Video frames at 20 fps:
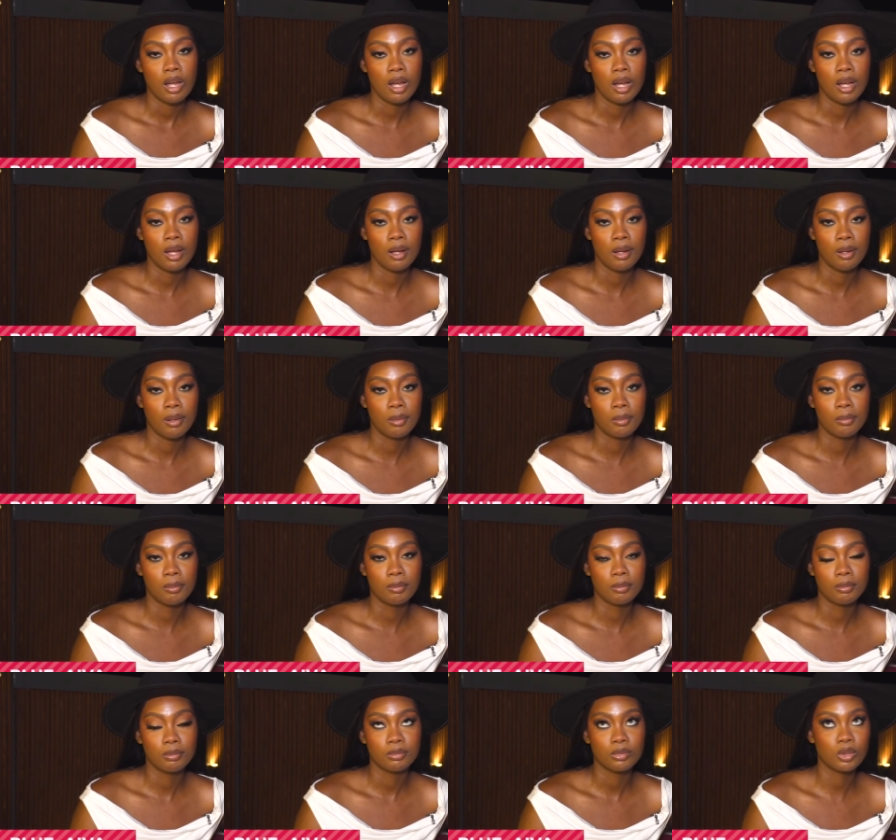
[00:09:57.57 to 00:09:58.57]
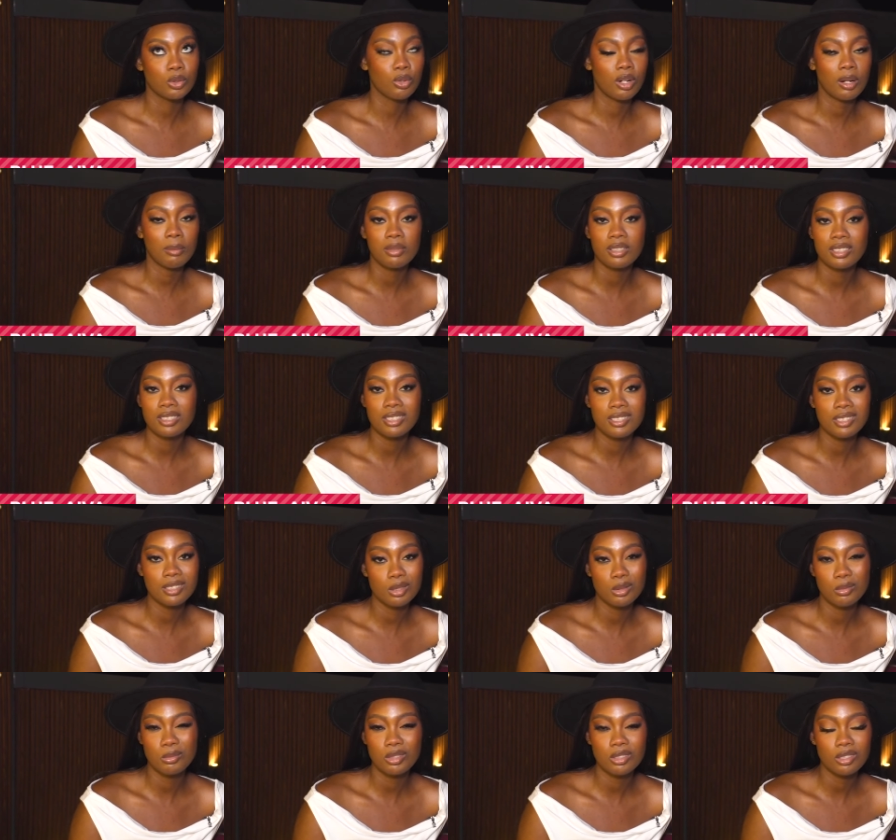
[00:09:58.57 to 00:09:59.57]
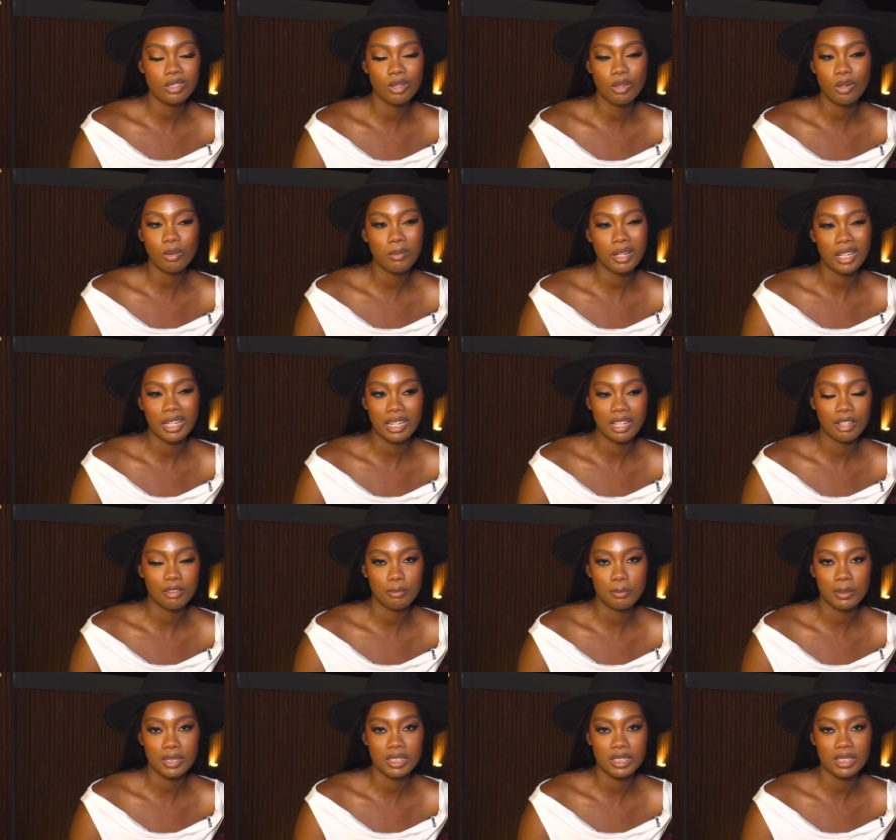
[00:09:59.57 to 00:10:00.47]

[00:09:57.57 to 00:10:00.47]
Um, grew up listening to music all my life,